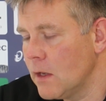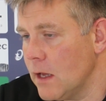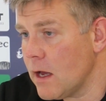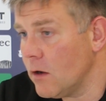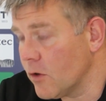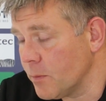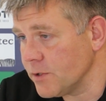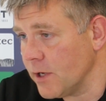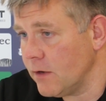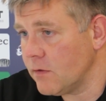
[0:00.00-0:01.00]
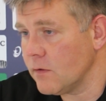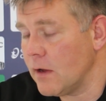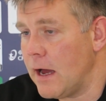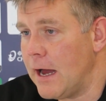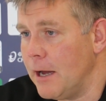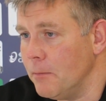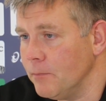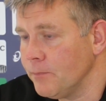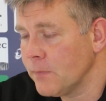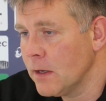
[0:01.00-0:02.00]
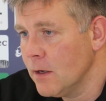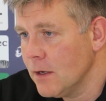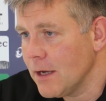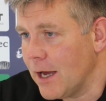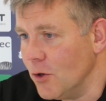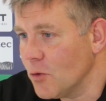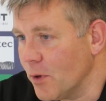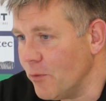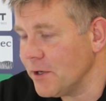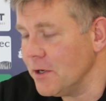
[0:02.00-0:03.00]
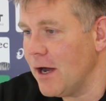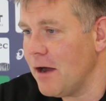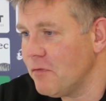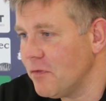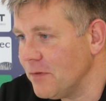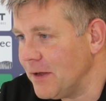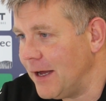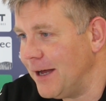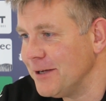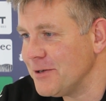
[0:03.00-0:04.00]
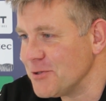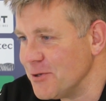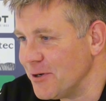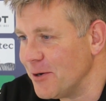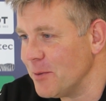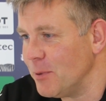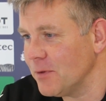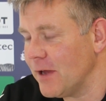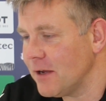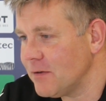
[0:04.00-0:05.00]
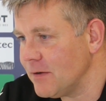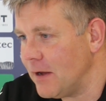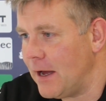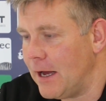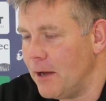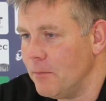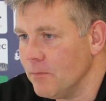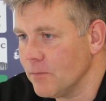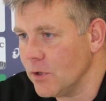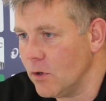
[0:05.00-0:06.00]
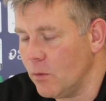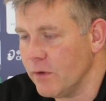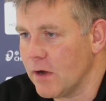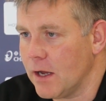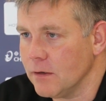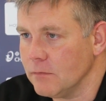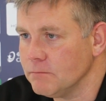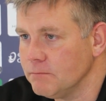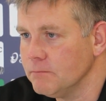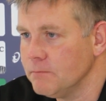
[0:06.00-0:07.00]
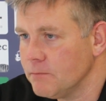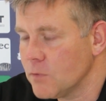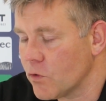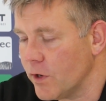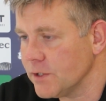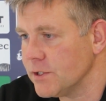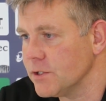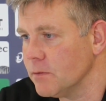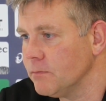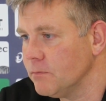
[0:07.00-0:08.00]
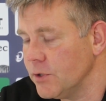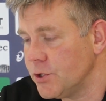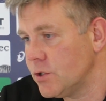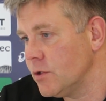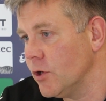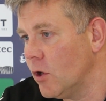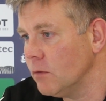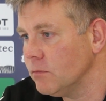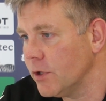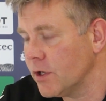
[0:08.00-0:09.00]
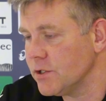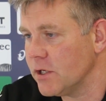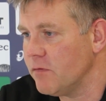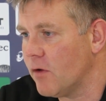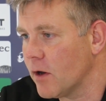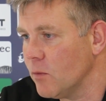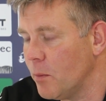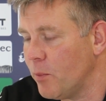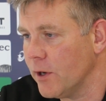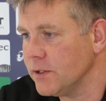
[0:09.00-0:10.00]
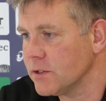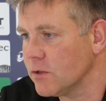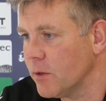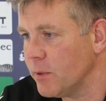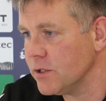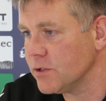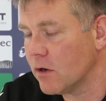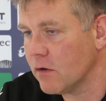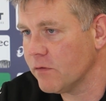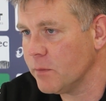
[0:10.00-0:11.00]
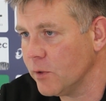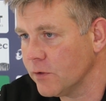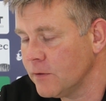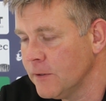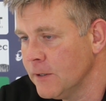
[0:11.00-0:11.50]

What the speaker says: Yeah, 100%. And look, we're written off. There's no doubt about that. We've gotten criticism, which, you know, when you concede 41 points is going to be deserved, but